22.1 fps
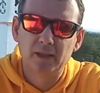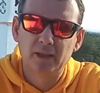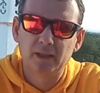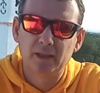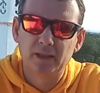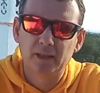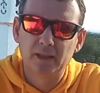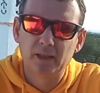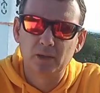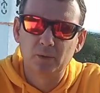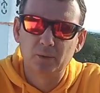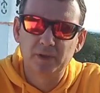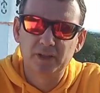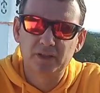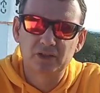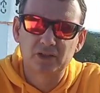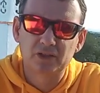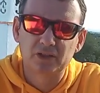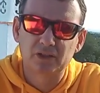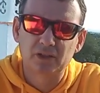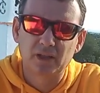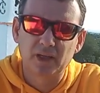uh,
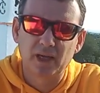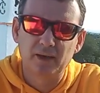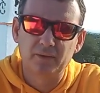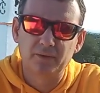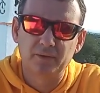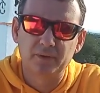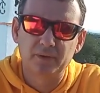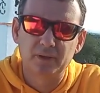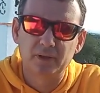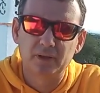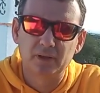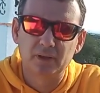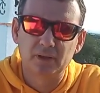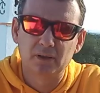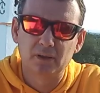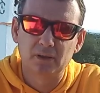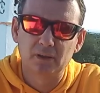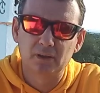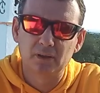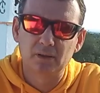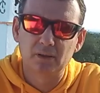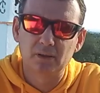which have
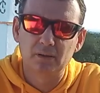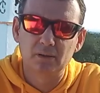uh,